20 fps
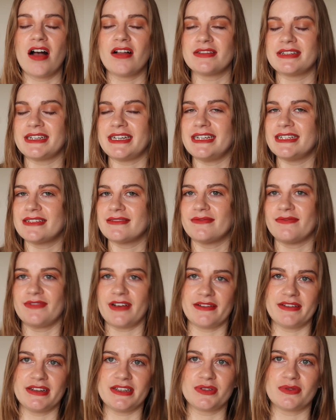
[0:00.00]
I'll need
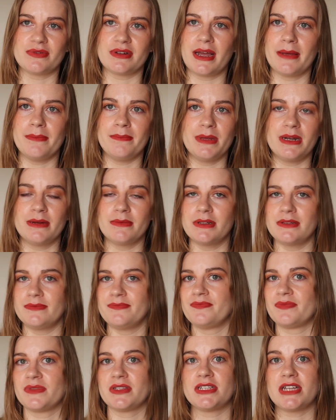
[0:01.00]
very sort of like minimal
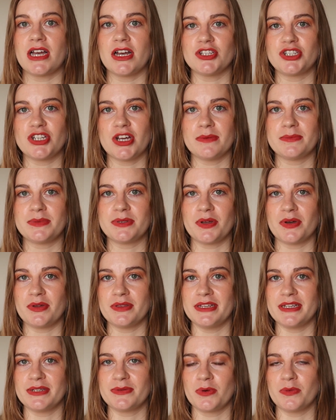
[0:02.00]
touch-ups
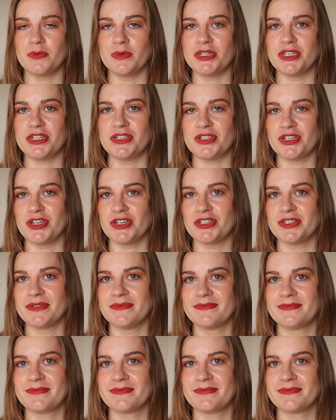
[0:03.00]
on this one which is good.